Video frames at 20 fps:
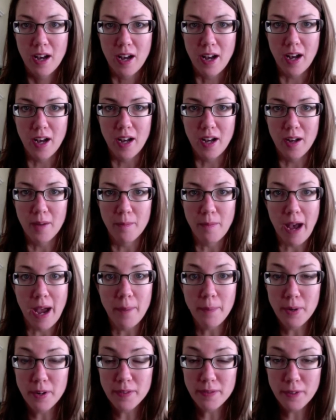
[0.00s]

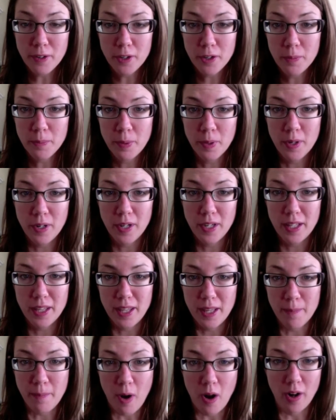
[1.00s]
I prefer to put
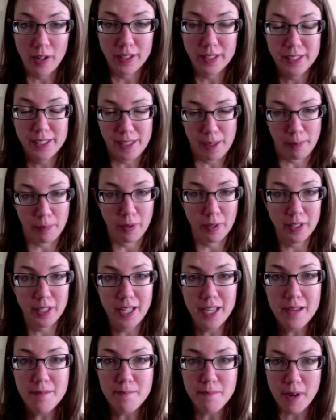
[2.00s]
them on
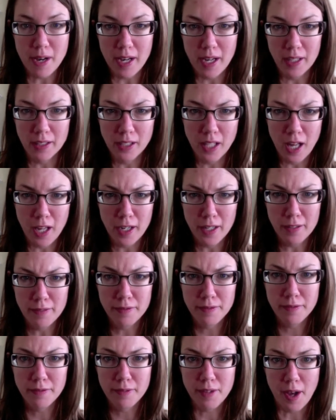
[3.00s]
separately, but a lot
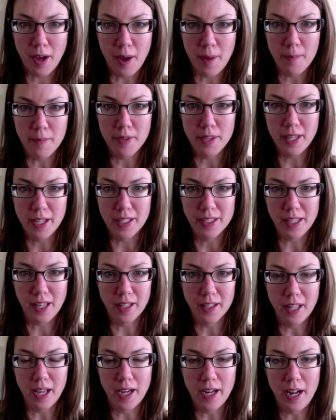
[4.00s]
of things
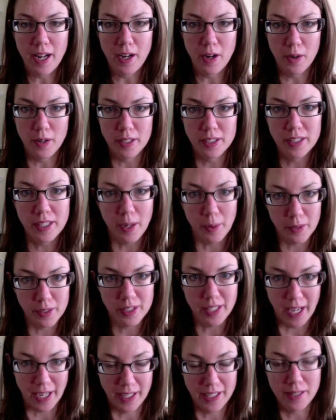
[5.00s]
online I noticed they were
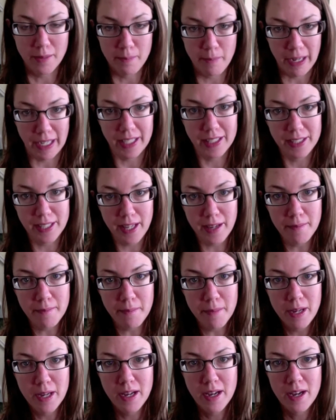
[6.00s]
saying to mix
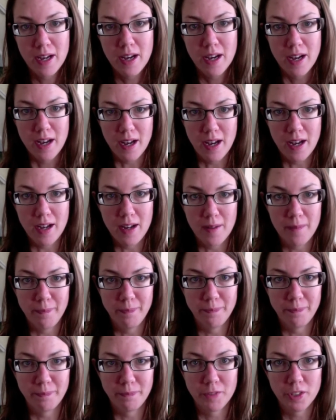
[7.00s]
them.
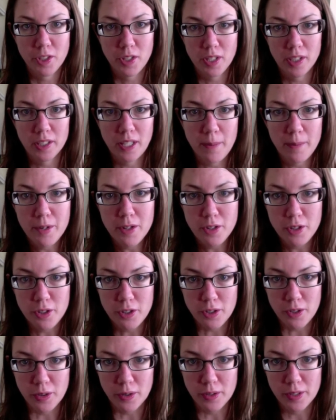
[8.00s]
So the lemon
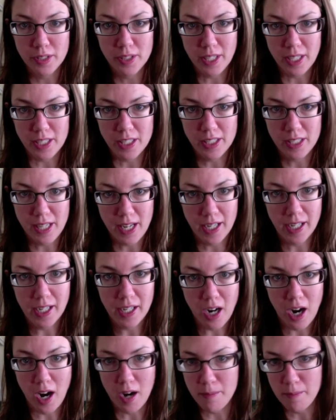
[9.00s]
juice, I just take a
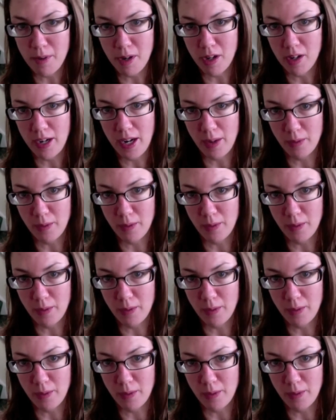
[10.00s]
cotton ball and I